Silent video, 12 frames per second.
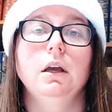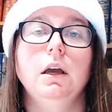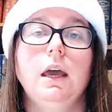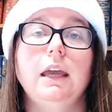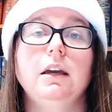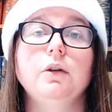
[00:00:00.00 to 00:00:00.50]

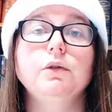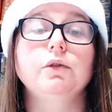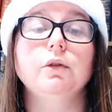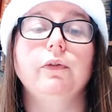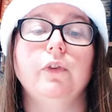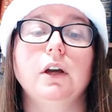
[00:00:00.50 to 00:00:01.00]
It goes
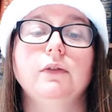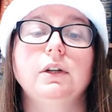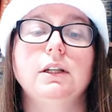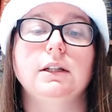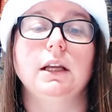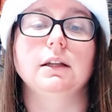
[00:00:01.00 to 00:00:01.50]
through five
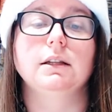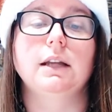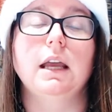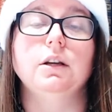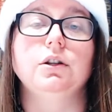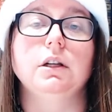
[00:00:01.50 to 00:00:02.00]
distinct
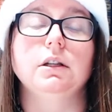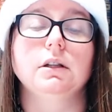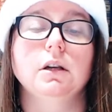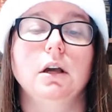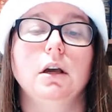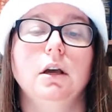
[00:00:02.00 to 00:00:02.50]

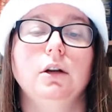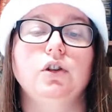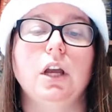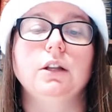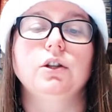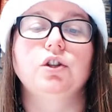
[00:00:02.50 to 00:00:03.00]
stages
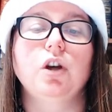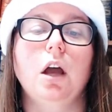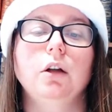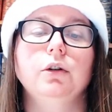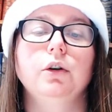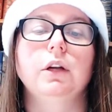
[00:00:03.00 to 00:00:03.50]
Jane's
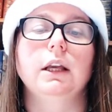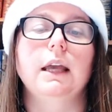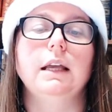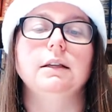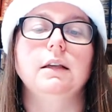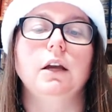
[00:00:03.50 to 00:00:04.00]
childhood at
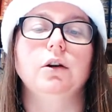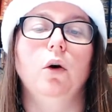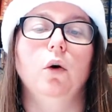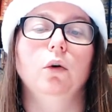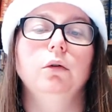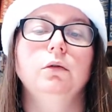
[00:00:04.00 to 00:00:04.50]
Gateshead
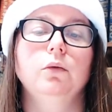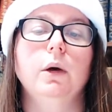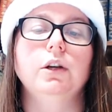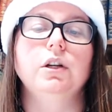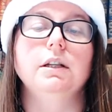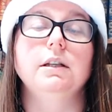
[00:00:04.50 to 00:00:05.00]
Hall, where
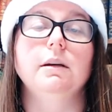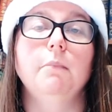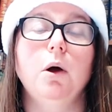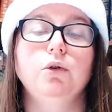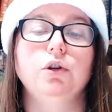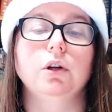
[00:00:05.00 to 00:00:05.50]
she is
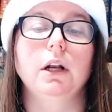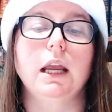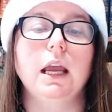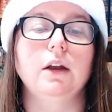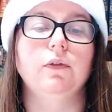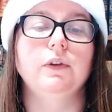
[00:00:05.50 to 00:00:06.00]
emotionally
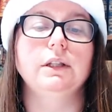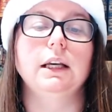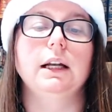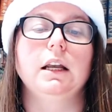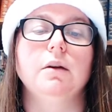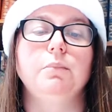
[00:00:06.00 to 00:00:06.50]
and
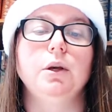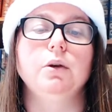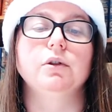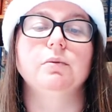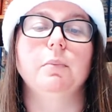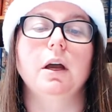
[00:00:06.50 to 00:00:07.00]
physically
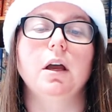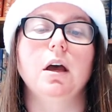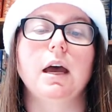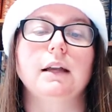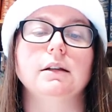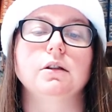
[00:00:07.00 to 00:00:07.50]
abused by her
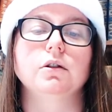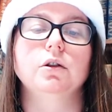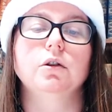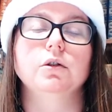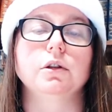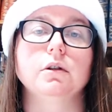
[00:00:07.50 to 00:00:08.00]
aunt and
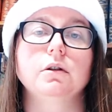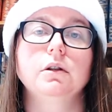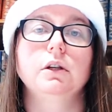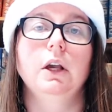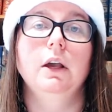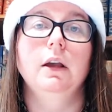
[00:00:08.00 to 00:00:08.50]

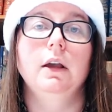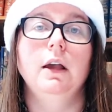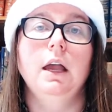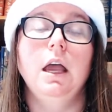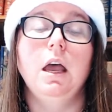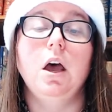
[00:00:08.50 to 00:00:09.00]
cousins,
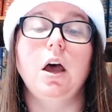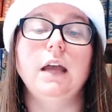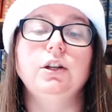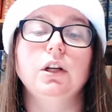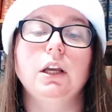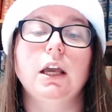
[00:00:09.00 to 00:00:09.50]
her
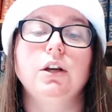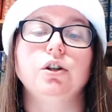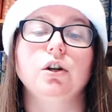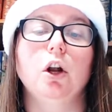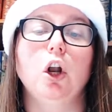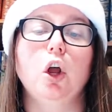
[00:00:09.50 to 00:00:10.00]
education
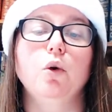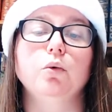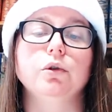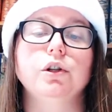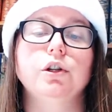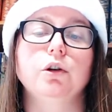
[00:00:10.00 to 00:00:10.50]
at
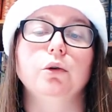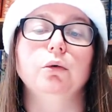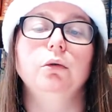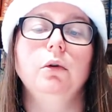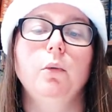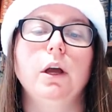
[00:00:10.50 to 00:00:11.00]
Lowood
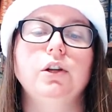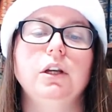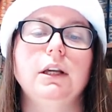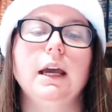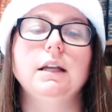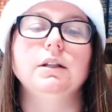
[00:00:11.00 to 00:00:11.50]
School, where she
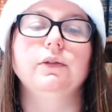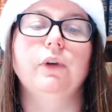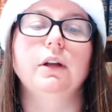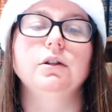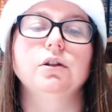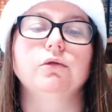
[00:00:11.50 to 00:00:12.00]
gains
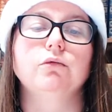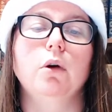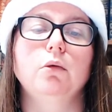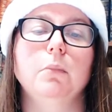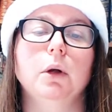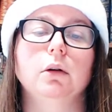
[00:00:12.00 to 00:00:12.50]
friends and
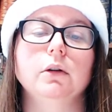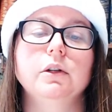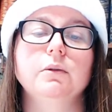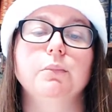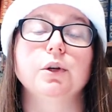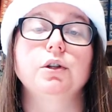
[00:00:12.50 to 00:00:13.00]
role models
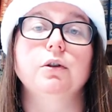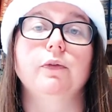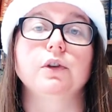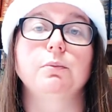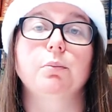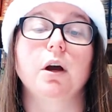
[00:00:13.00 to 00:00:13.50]
but
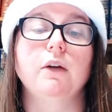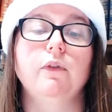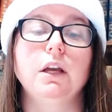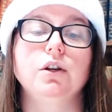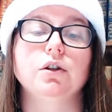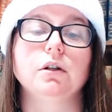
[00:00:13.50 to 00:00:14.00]
suffers
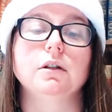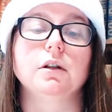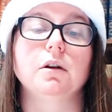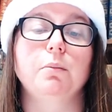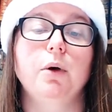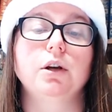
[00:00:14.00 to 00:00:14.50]
privations and
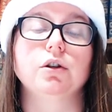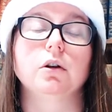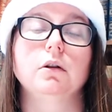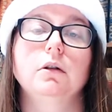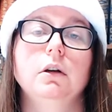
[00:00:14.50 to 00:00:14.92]
oppression